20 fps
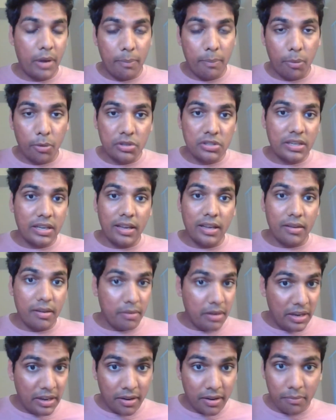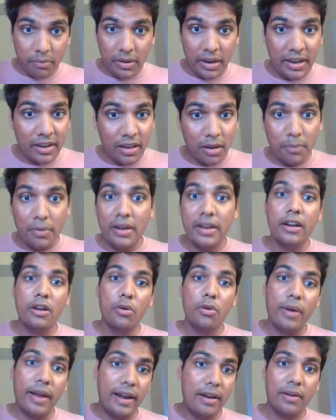posting intermediate
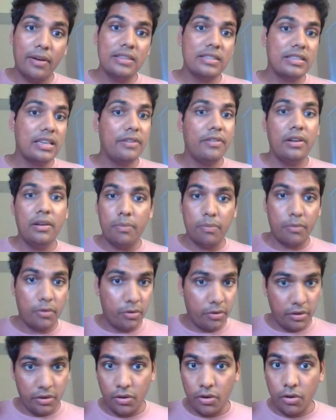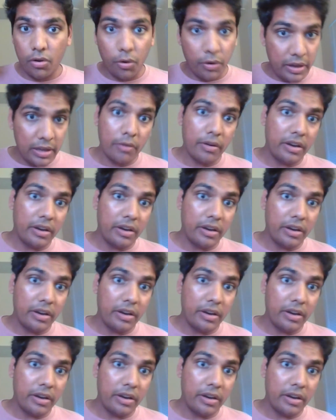to advanced level coding